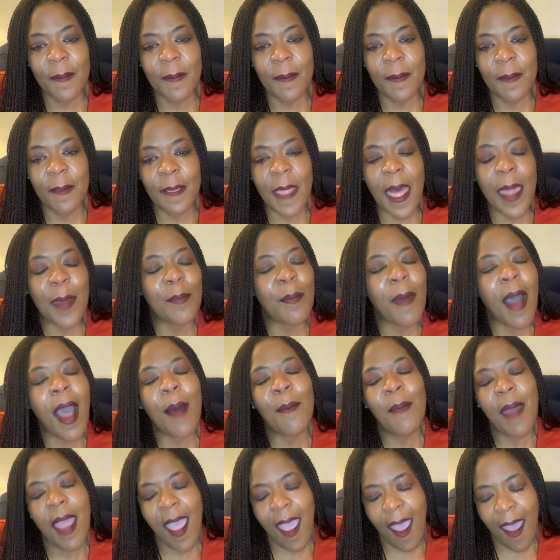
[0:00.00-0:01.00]
that Mom
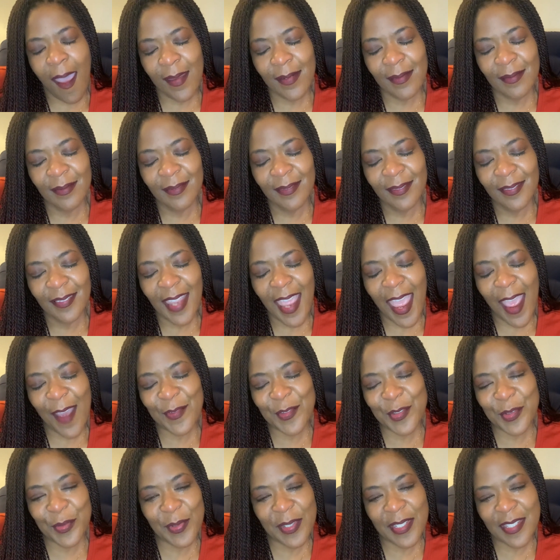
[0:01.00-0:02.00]
had
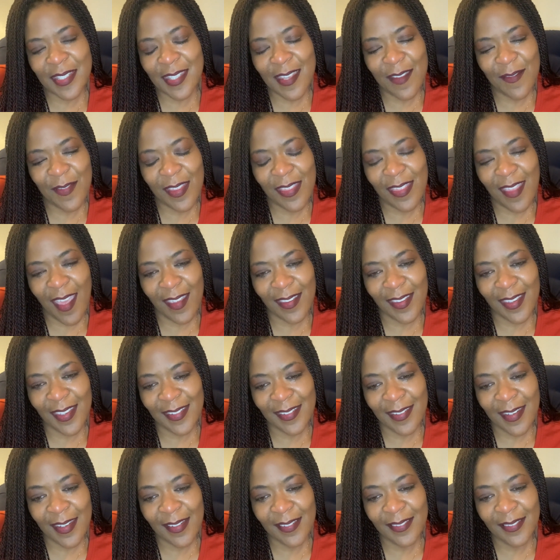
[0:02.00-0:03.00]
after receiving that
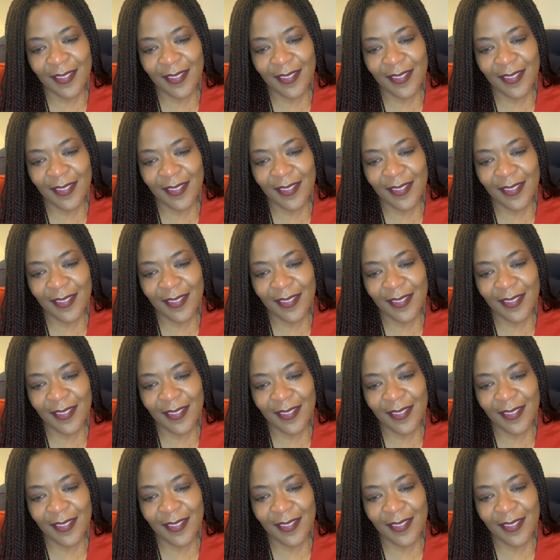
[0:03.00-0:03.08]
kidney.